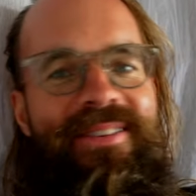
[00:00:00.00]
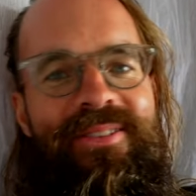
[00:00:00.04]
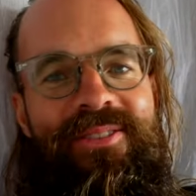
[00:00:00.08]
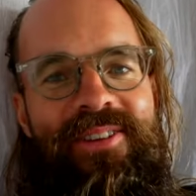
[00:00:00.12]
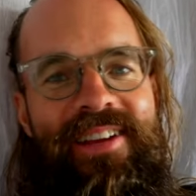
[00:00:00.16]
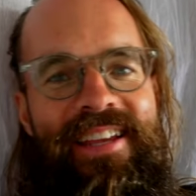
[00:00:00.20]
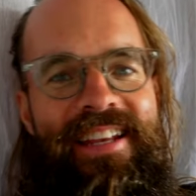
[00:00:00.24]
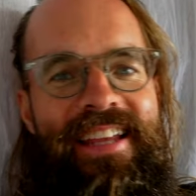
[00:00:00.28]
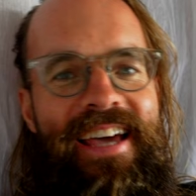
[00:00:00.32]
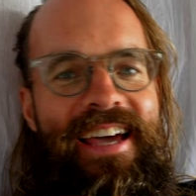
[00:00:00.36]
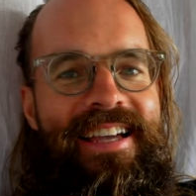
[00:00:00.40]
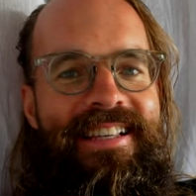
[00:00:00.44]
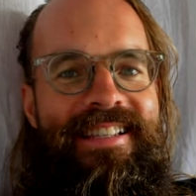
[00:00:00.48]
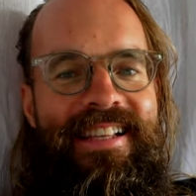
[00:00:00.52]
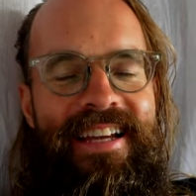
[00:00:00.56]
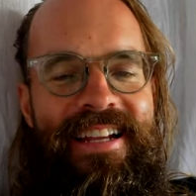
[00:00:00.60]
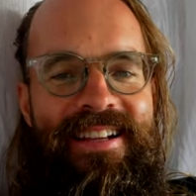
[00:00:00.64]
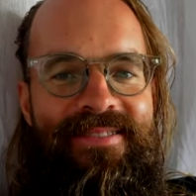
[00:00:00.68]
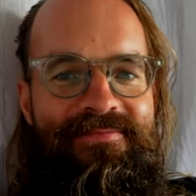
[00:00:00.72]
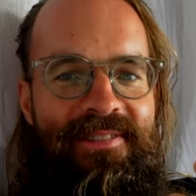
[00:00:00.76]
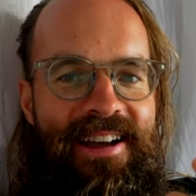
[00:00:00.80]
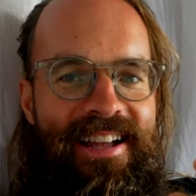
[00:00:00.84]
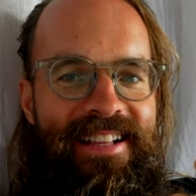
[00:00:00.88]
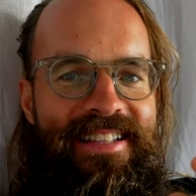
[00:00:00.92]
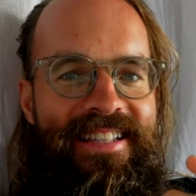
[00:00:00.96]
3 days than
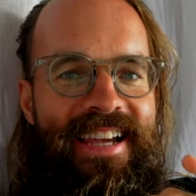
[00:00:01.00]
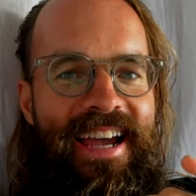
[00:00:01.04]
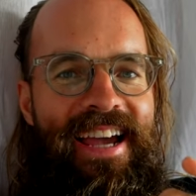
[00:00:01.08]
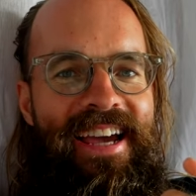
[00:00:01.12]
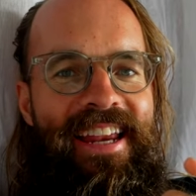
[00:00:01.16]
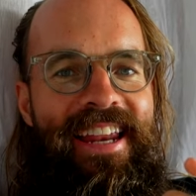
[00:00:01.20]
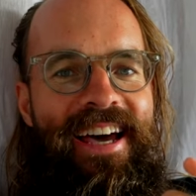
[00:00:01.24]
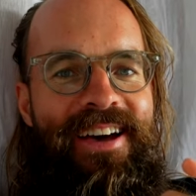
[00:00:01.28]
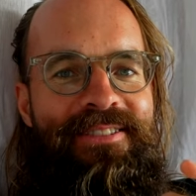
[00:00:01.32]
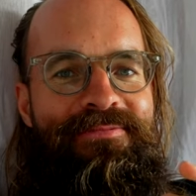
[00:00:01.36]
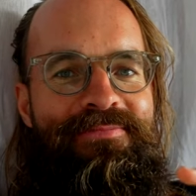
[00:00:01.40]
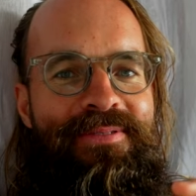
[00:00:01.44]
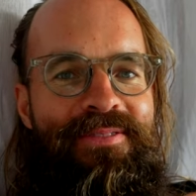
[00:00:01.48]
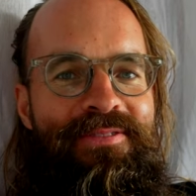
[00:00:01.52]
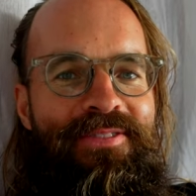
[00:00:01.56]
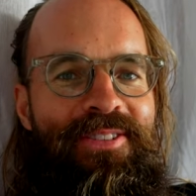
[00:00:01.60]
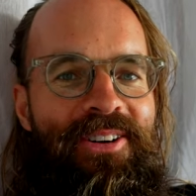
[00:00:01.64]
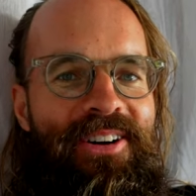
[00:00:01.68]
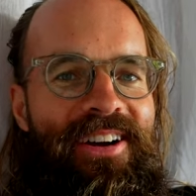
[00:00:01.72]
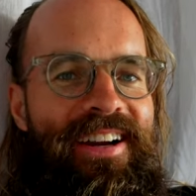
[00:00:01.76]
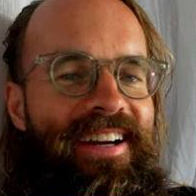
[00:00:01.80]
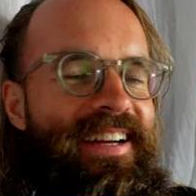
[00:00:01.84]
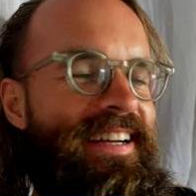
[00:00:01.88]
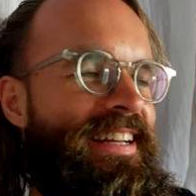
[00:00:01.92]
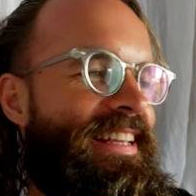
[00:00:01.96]
in my entire life
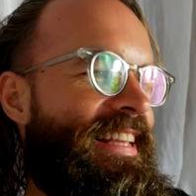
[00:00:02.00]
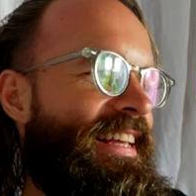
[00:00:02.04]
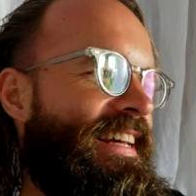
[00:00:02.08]
before.